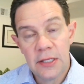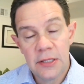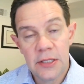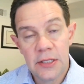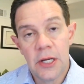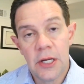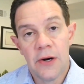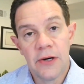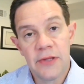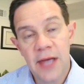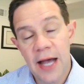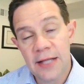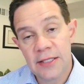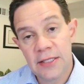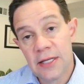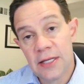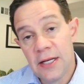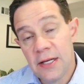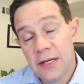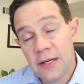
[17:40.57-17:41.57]
You know, and
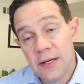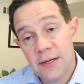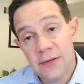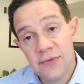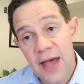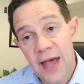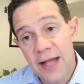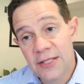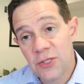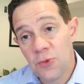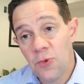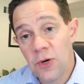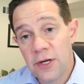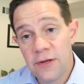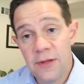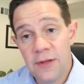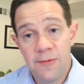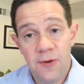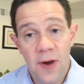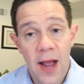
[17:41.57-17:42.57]
that's that's one
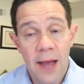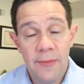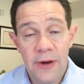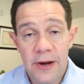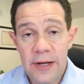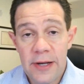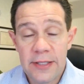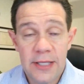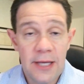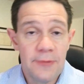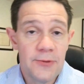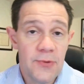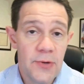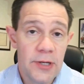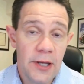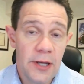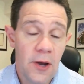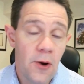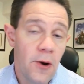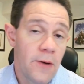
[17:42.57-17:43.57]
of the primary tips
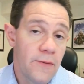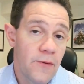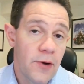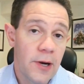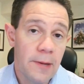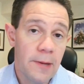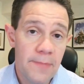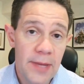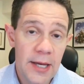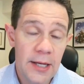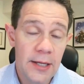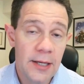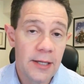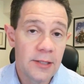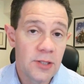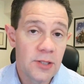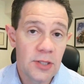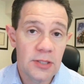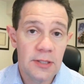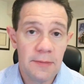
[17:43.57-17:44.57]
we're going to go over in a
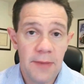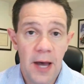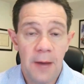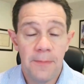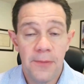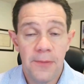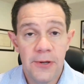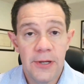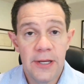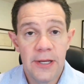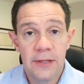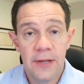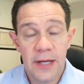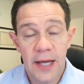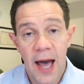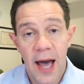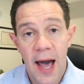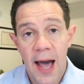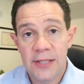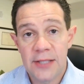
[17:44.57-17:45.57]
minute, just about putting the
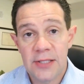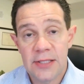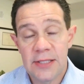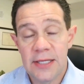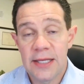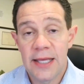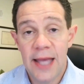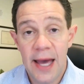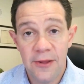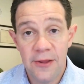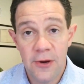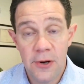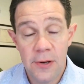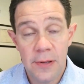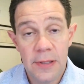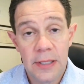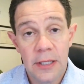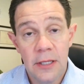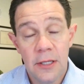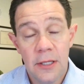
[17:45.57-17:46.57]
cost
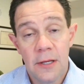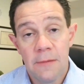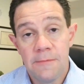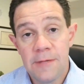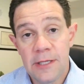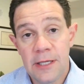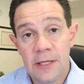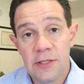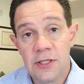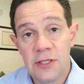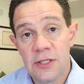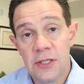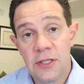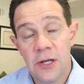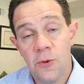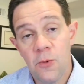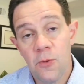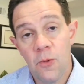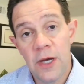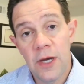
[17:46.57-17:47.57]
together, because you
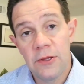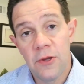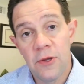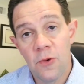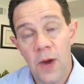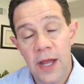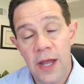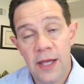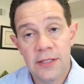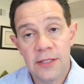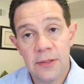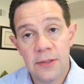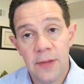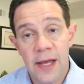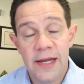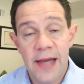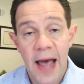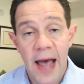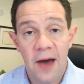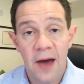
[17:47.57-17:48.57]
know wh- the way it's
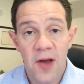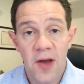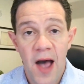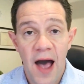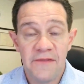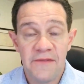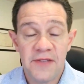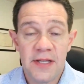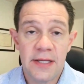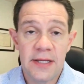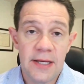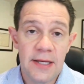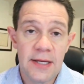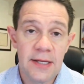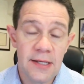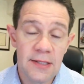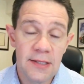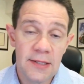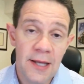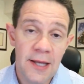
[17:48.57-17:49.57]
laid out often
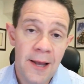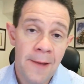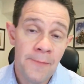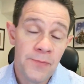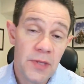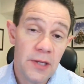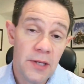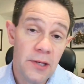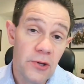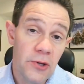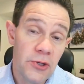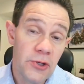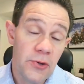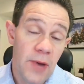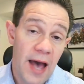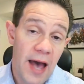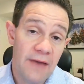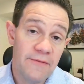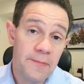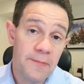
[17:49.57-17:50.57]
is you know you
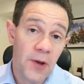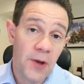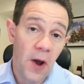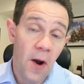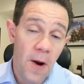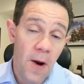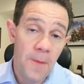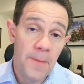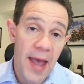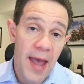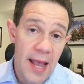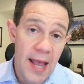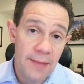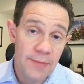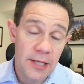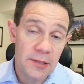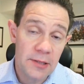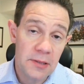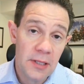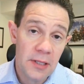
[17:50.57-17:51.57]
have a car
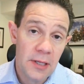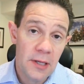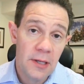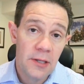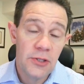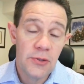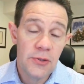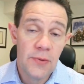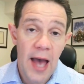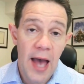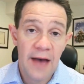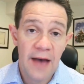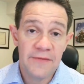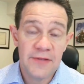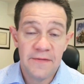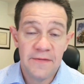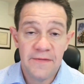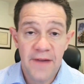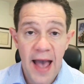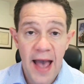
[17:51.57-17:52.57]
payment you have
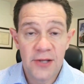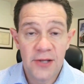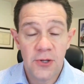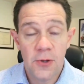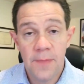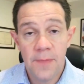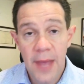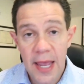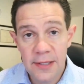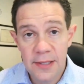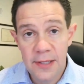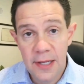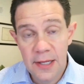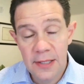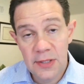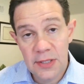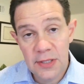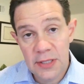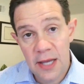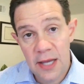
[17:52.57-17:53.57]
to factor
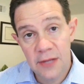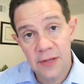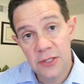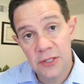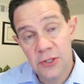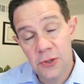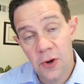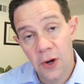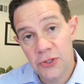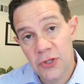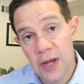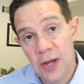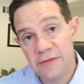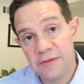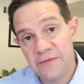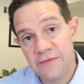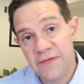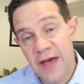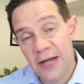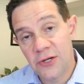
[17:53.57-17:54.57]
maintenance and then you also have
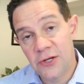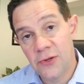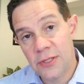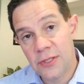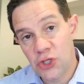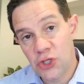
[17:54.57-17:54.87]
to factor